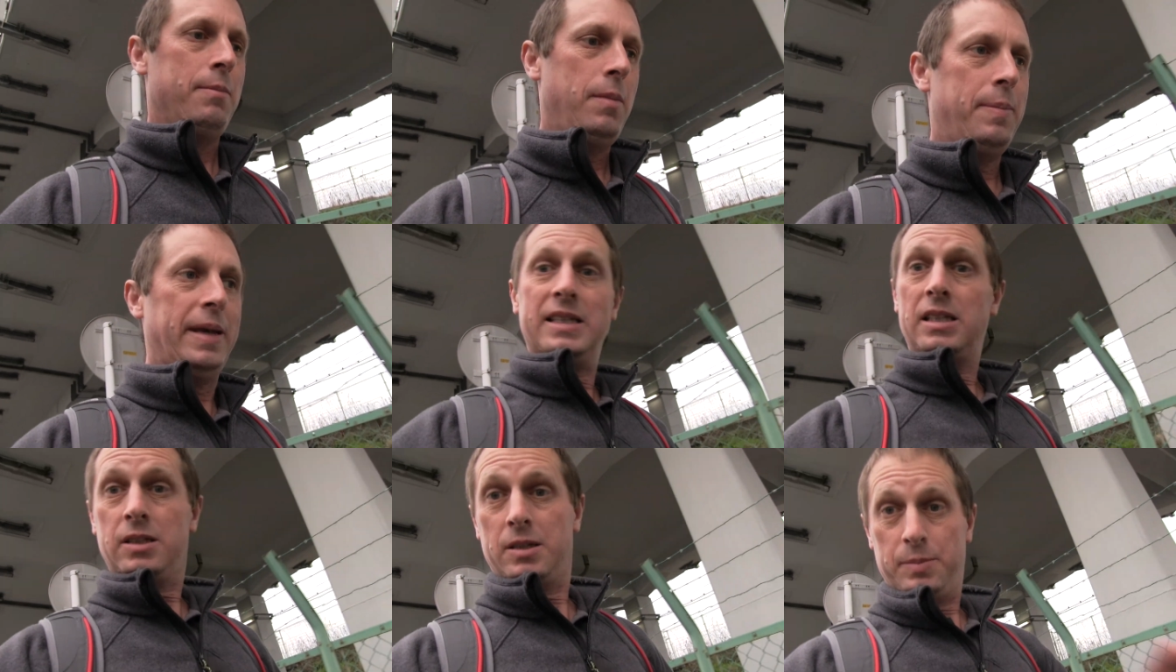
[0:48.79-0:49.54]
It
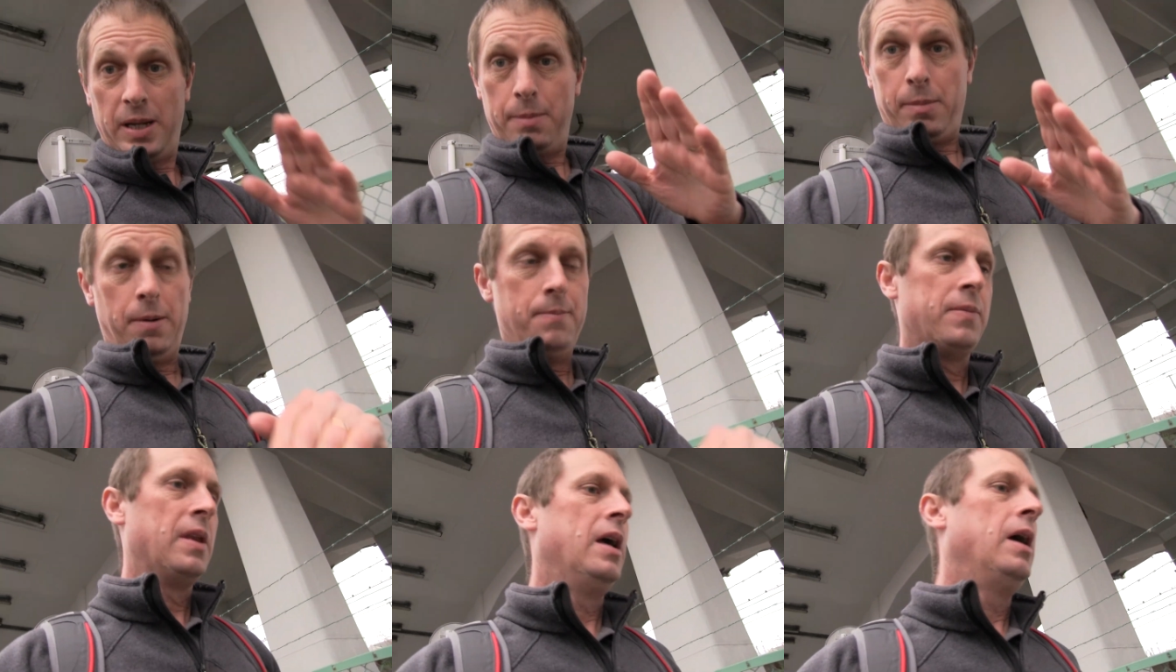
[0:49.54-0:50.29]
begins in September.
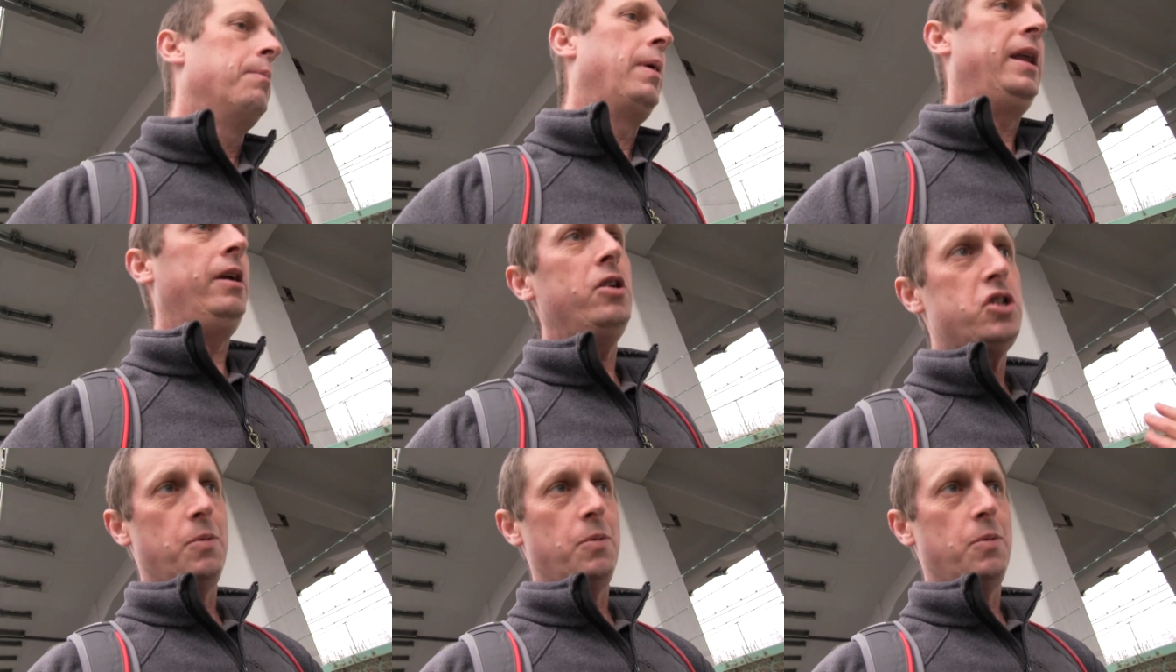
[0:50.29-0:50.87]
But here in